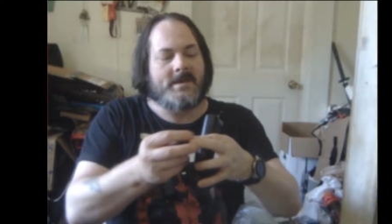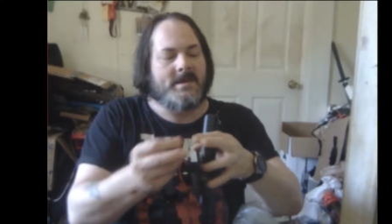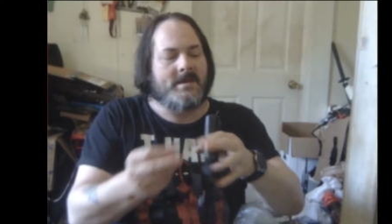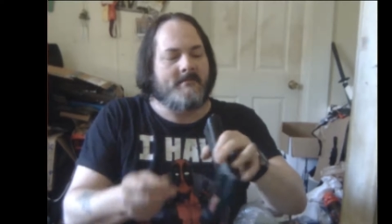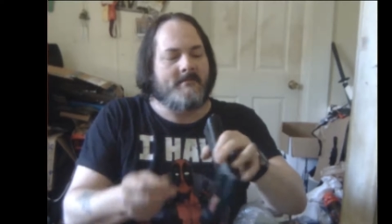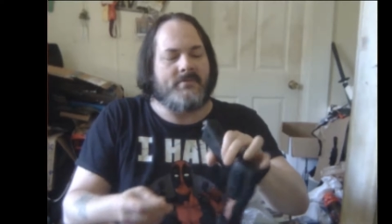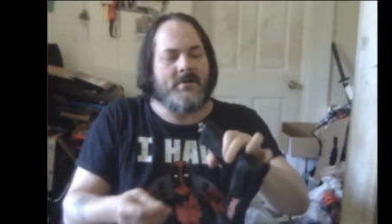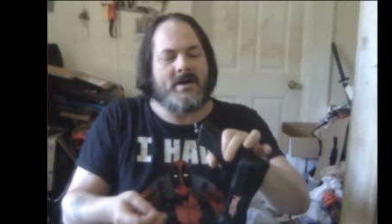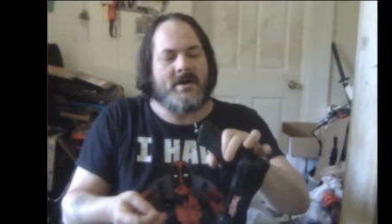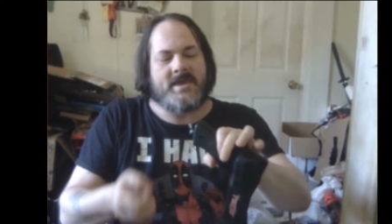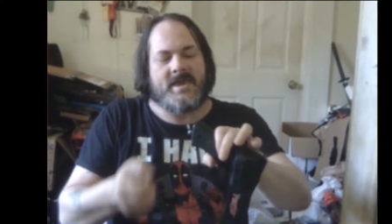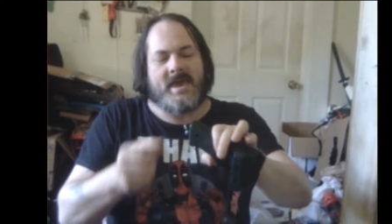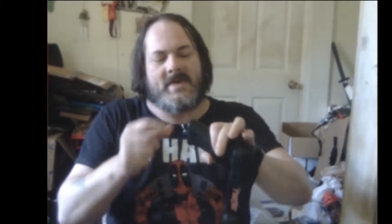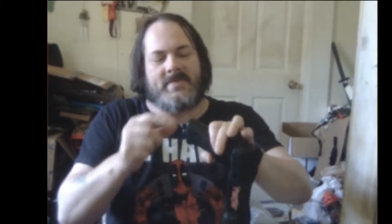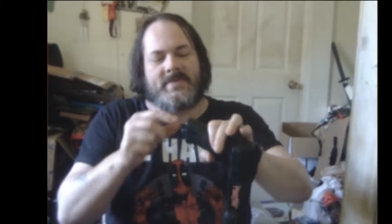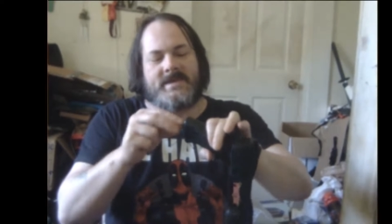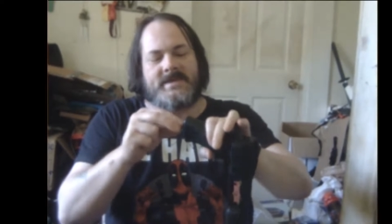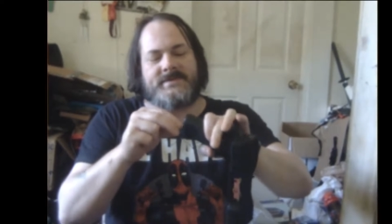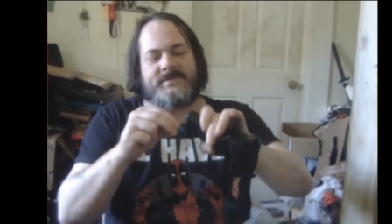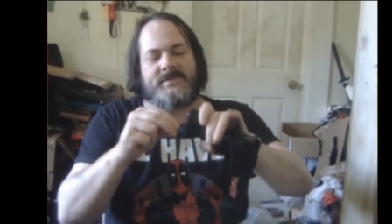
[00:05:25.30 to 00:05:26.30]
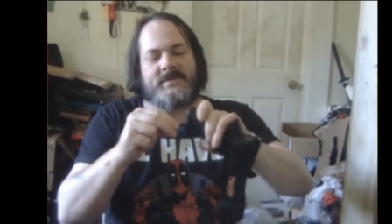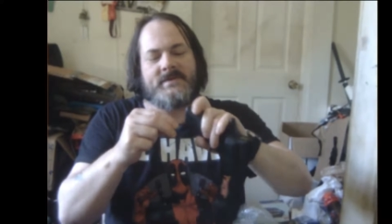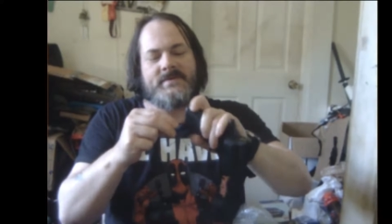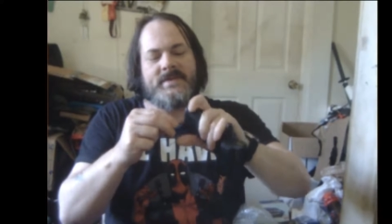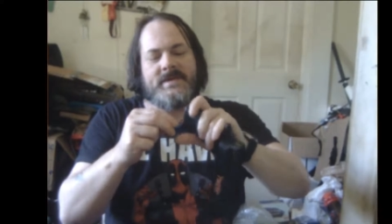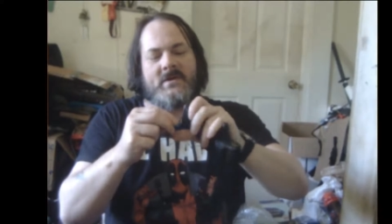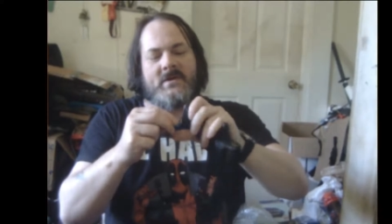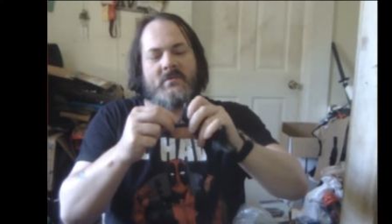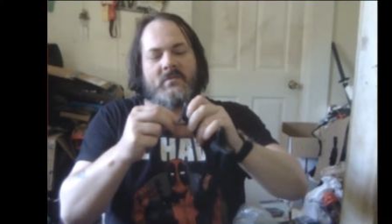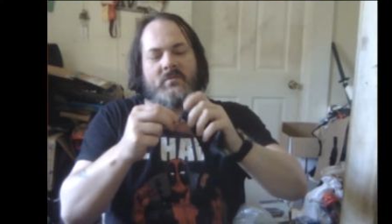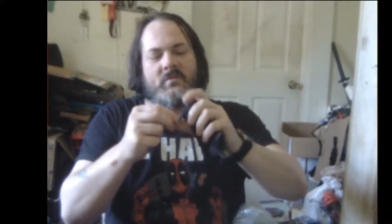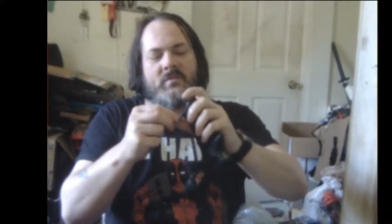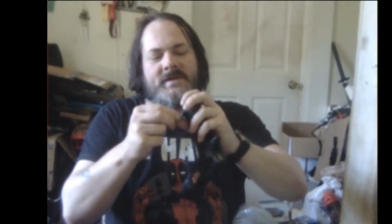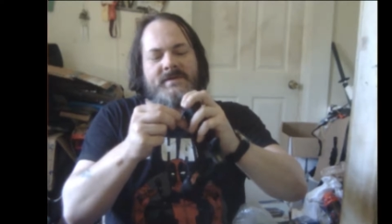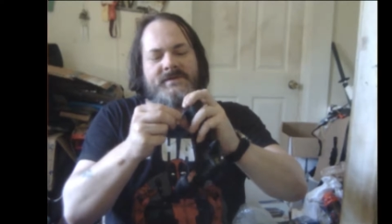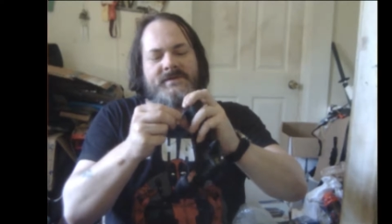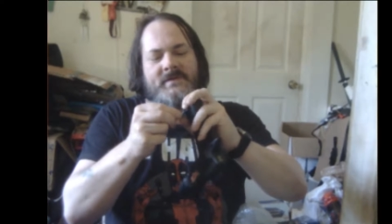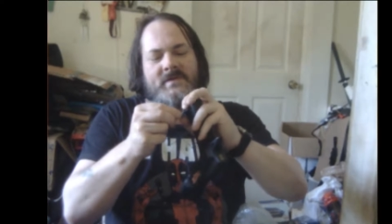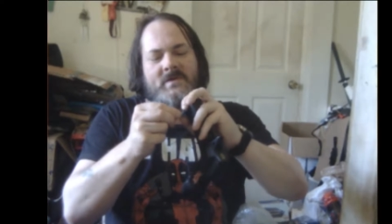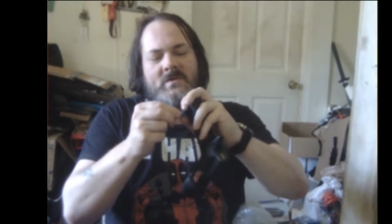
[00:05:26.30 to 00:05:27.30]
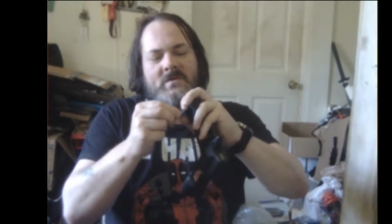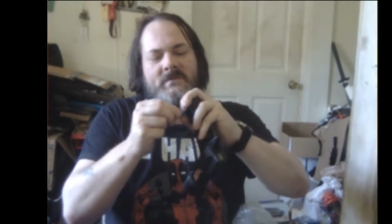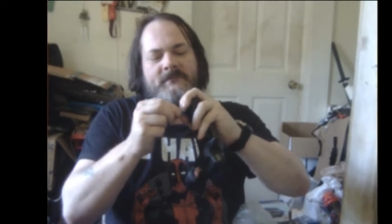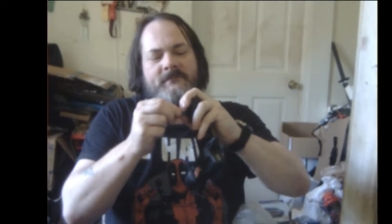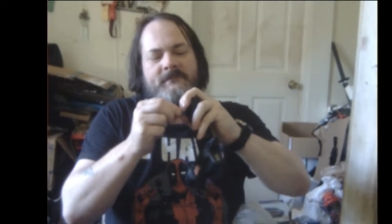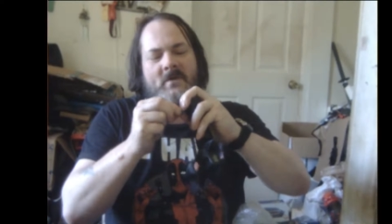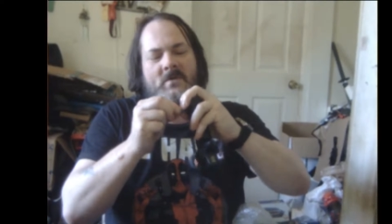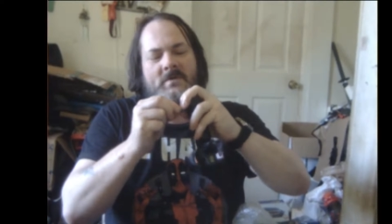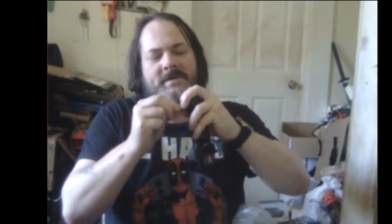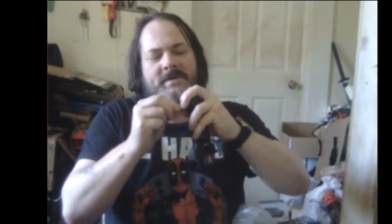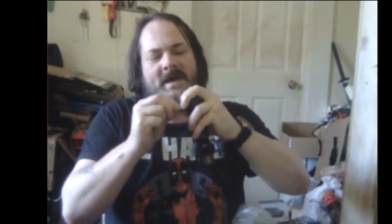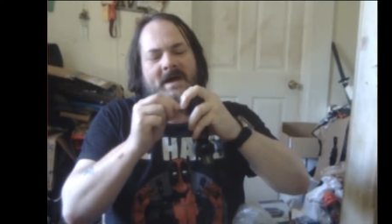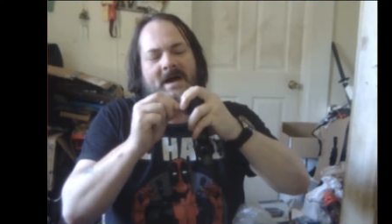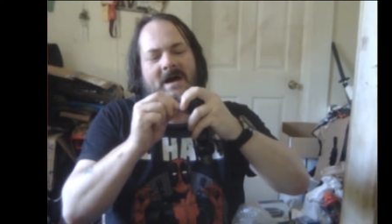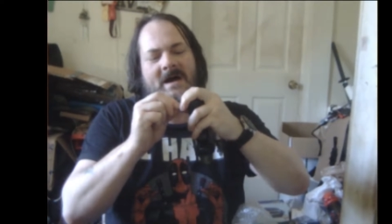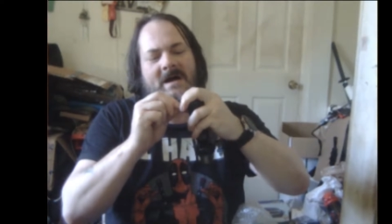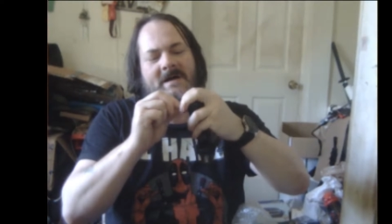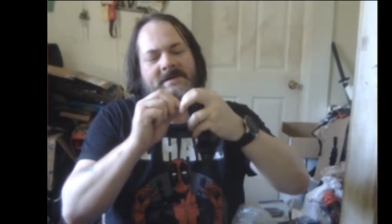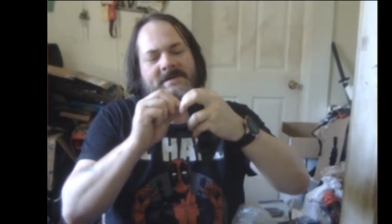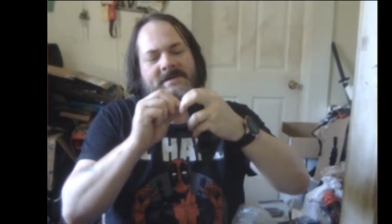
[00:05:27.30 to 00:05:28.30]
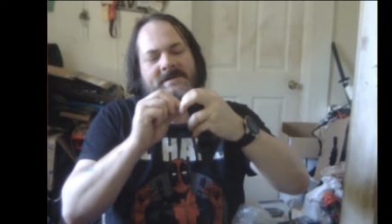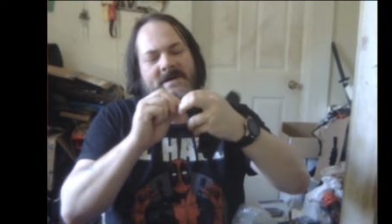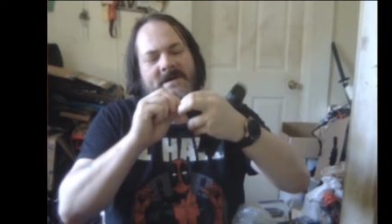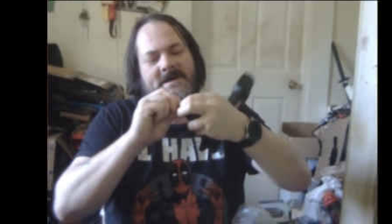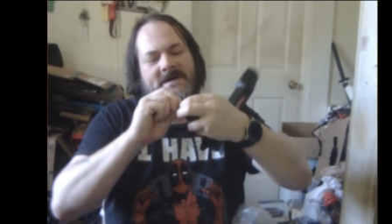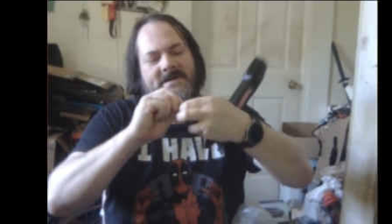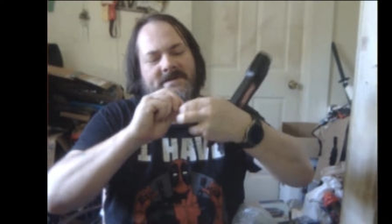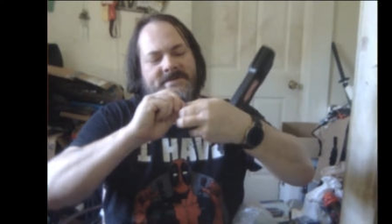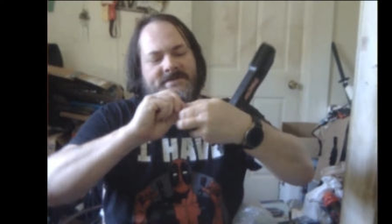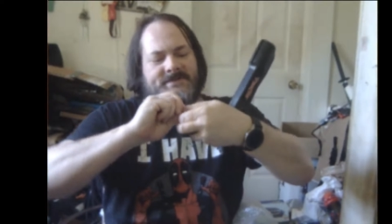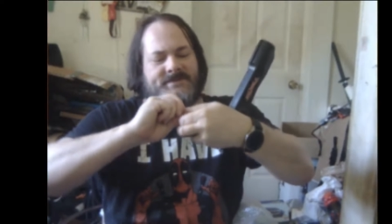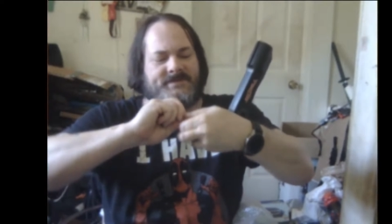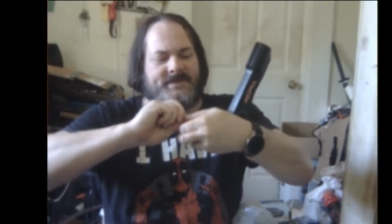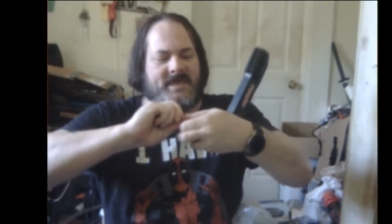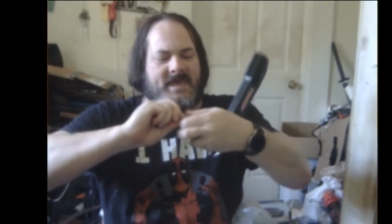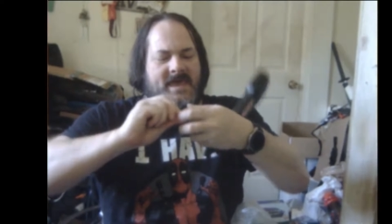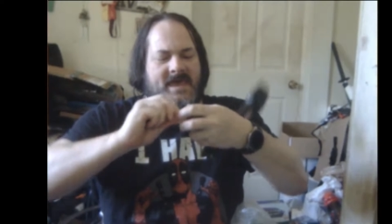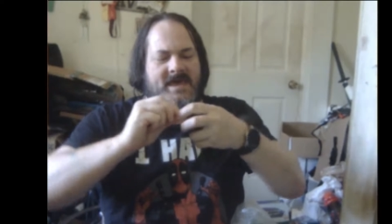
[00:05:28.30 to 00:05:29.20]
but yeah, these are the original photon guns,